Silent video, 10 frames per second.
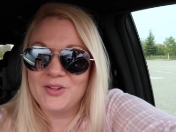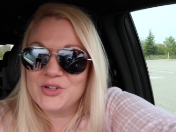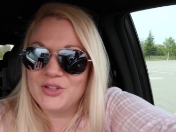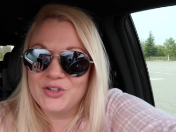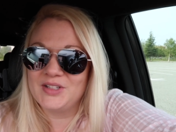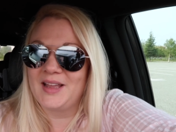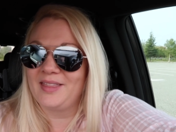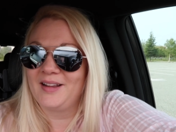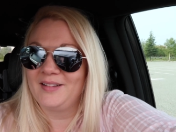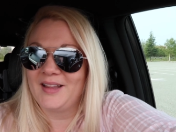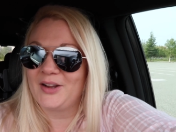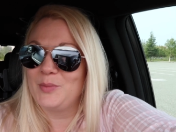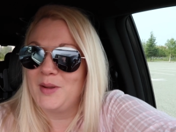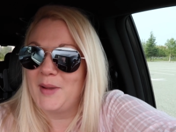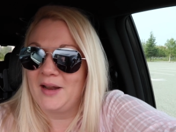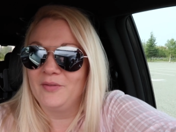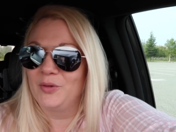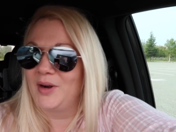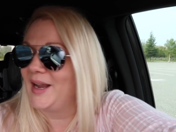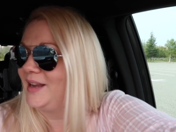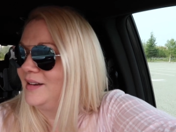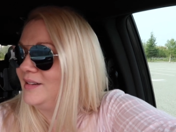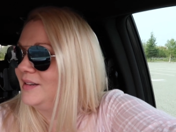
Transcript: There's nothing that could be painful, right?